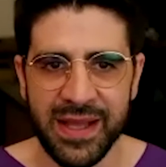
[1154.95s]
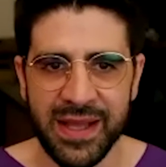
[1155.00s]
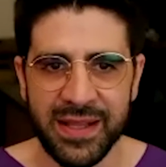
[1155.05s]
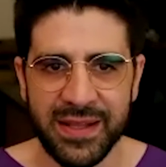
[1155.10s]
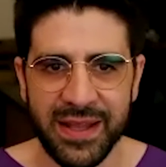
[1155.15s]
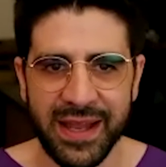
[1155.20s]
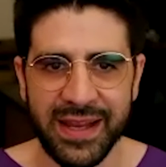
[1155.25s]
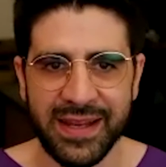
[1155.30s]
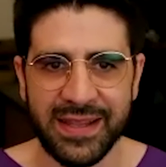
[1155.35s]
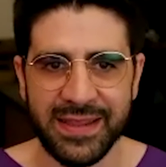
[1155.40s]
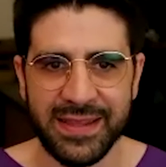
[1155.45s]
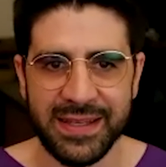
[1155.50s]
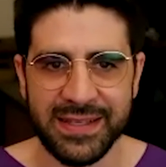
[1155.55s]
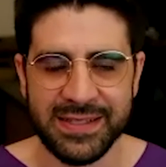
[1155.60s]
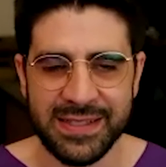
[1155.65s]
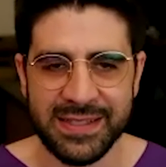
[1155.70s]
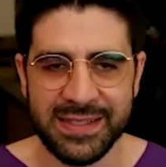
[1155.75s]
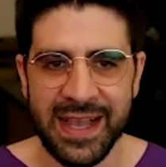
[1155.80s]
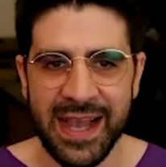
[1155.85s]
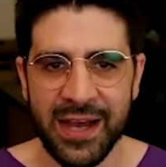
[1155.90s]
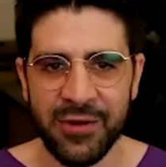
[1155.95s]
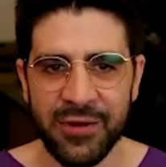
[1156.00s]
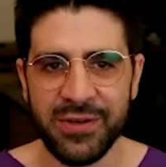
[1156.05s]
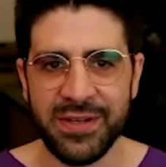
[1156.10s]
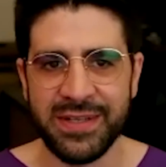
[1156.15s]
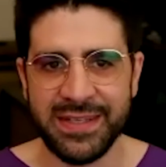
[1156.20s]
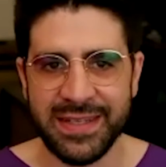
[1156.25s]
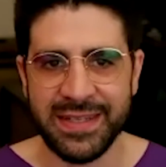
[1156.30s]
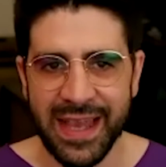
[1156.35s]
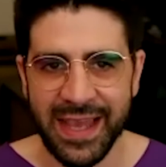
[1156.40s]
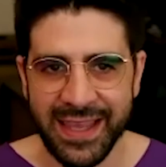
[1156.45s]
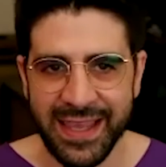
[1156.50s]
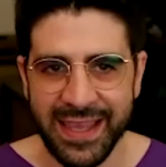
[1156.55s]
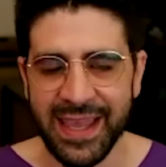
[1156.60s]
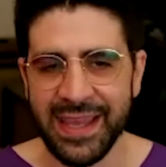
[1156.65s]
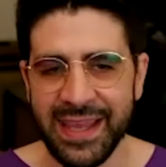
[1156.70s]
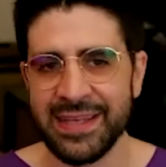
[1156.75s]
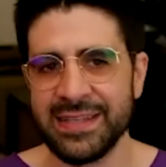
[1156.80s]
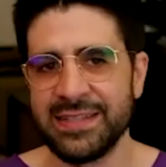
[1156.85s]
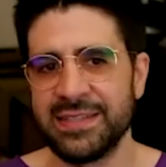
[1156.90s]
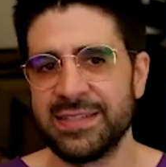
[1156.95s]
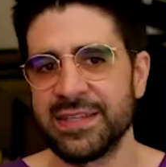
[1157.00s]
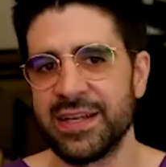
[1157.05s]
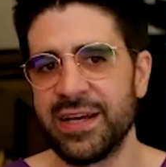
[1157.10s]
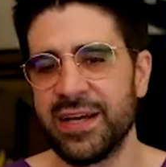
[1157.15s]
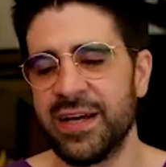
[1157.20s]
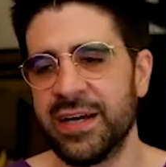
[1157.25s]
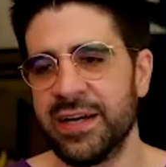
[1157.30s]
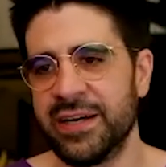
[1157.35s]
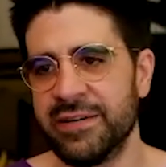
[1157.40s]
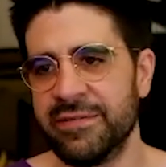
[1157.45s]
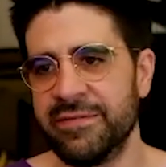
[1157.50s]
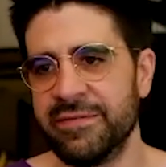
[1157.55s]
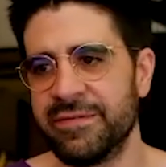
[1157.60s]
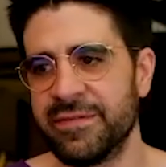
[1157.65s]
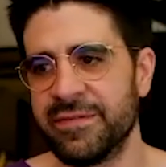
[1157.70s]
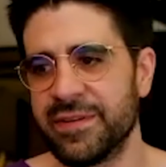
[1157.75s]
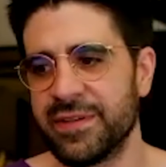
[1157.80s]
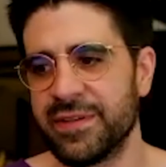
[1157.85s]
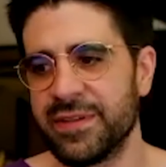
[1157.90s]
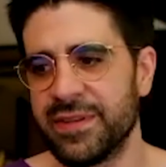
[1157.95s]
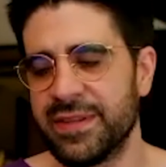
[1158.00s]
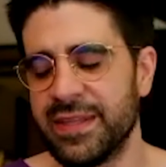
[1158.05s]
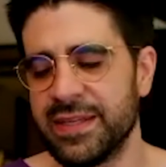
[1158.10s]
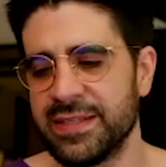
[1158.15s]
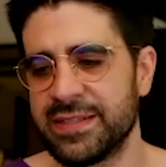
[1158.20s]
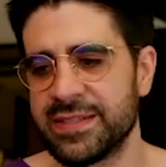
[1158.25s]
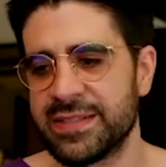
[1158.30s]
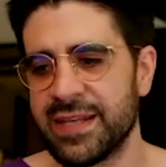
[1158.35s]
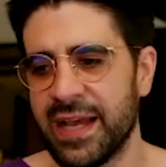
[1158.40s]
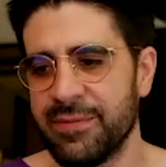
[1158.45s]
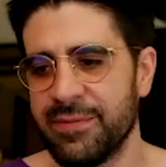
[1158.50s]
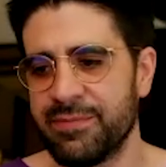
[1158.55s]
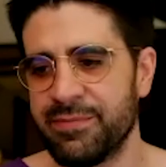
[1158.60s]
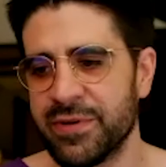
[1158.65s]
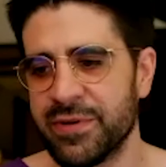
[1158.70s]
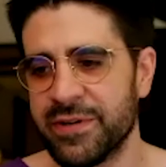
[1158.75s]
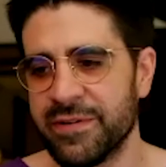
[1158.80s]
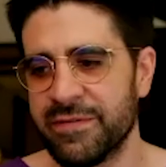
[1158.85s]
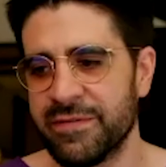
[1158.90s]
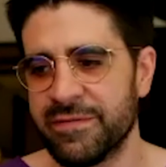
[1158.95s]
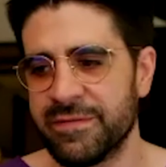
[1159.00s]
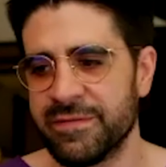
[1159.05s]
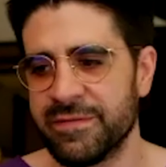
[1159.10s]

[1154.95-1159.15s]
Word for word: Like this is how decades of this type of